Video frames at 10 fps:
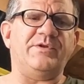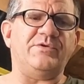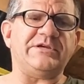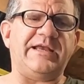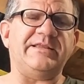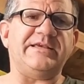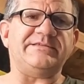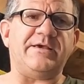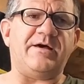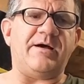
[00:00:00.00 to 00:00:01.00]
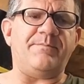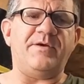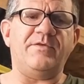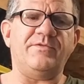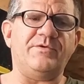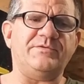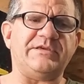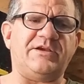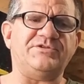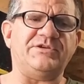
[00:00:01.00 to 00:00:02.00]
when you tighten this up,
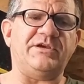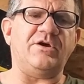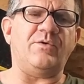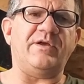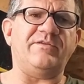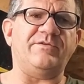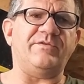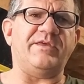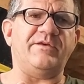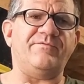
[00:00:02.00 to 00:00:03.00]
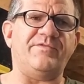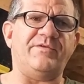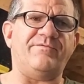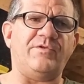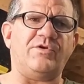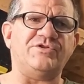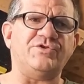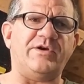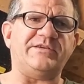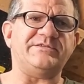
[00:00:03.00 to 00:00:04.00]
those actually go into the floor
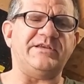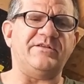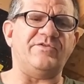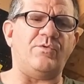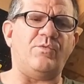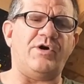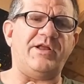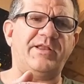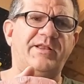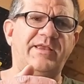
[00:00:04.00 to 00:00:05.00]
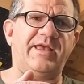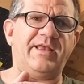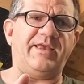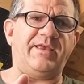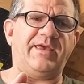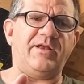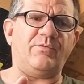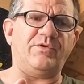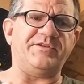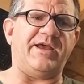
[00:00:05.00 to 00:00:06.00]
joists, into the wood, and get
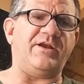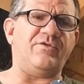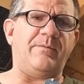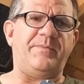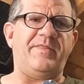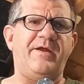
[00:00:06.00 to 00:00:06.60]
a real tight grip in